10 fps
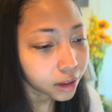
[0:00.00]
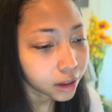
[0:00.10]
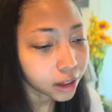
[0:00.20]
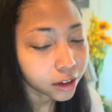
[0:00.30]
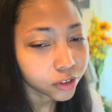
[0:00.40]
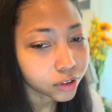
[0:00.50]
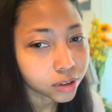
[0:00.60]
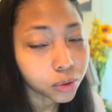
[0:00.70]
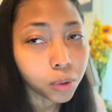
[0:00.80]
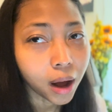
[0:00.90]
And that's just
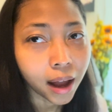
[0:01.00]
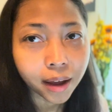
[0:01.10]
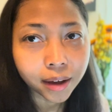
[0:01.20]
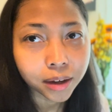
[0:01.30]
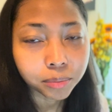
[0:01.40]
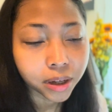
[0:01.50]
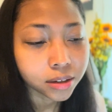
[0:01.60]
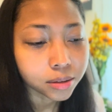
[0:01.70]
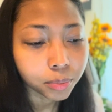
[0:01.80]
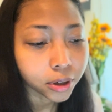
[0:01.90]
who I am
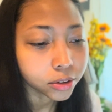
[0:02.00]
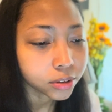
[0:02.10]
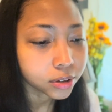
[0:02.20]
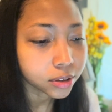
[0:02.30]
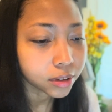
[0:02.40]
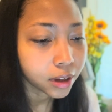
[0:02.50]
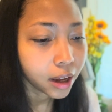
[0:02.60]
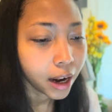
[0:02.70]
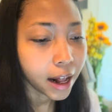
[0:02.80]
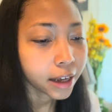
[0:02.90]
as a person.
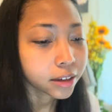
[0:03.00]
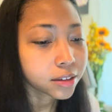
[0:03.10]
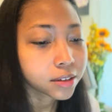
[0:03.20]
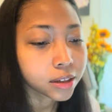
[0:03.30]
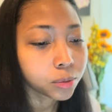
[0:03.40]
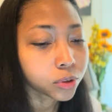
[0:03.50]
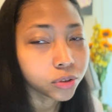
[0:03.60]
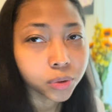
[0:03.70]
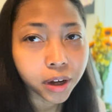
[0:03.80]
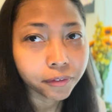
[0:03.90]
I can see what
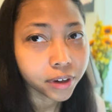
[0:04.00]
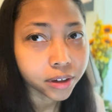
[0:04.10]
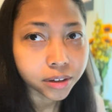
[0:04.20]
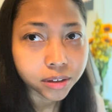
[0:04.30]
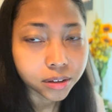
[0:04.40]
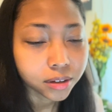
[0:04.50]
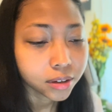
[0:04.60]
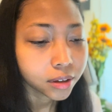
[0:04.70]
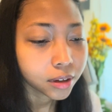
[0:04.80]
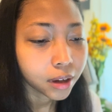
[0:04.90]
you have done.
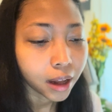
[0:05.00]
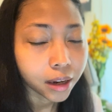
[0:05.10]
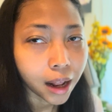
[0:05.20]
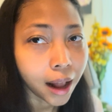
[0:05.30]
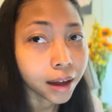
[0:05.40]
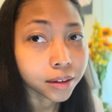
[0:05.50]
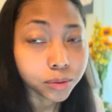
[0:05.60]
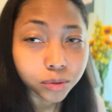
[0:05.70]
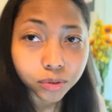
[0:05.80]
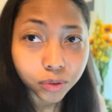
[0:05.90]
I
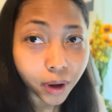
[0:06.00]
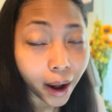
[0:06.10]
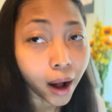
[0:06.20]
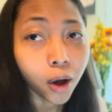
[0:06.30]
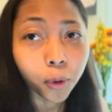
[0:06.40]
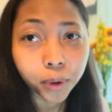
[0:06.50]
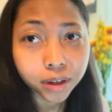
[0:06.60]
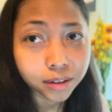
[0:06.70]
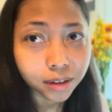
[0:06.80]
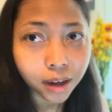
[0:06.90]

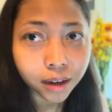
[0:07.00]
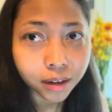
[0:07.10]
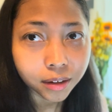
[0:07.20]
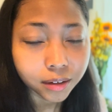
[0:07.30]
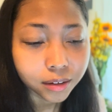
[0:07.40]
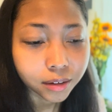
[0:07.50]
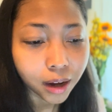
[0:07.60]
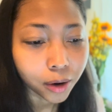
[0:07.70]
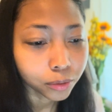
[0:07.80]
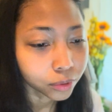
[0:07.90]
always can.
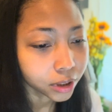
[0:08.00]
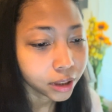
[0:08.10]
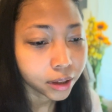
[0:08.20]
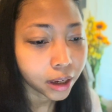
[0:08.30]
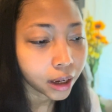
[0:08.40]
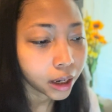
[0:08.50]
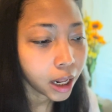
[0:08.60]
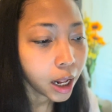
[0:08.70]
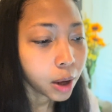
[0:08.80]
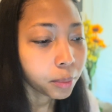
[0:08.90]
I really can.
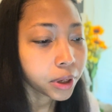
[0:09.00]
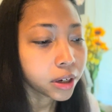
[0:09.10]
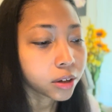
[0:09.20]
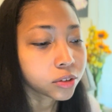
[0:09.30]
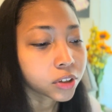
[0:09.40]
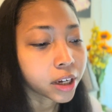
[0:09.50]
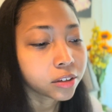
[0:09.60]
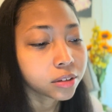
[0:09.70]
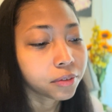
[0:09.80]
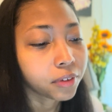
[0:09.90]
But it don't
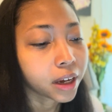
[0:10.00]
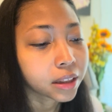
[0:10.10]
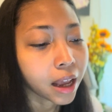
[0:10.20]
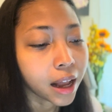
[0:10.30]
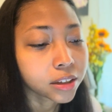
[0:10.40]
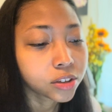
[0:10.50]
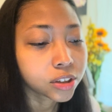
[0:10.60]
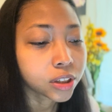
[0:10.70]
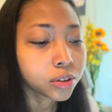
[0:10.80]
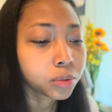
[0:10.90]
change the fact that I
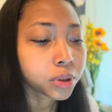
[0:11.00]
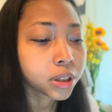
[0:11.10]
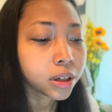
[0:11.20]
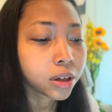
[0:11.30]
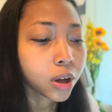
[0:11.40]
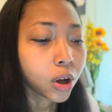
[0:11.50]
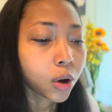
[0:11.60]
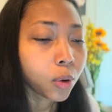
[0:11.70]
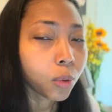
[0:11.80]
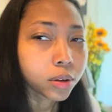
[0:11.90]
genuinely
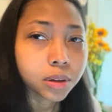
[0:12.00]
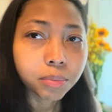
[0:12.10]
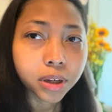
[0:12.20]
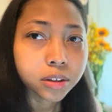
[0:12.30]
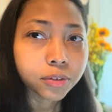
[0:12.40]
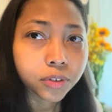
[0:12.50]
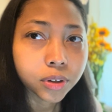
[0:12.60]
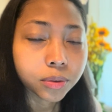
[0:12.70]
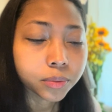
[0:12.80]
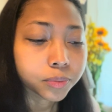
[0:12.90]
want the best for
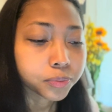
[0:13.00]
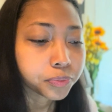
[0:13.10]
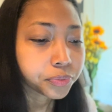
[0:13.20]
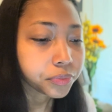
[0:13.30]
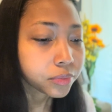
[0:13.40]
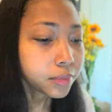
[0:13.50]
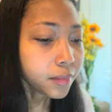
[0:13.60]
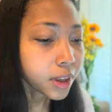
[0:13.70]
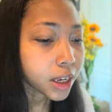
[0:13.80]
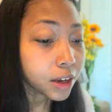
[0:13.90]
you.
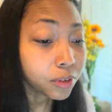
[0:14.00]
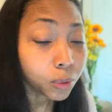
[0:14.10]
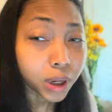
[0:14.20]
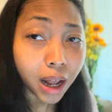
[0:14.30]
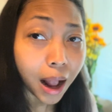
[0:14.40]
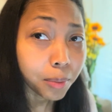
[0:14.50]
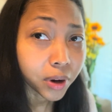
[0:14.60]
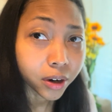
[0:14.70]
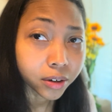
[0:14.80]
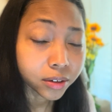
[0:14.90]
Even when I'm
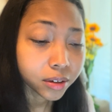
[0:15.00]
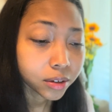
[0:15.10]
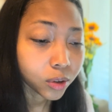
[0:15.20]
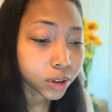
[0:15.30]
hurt or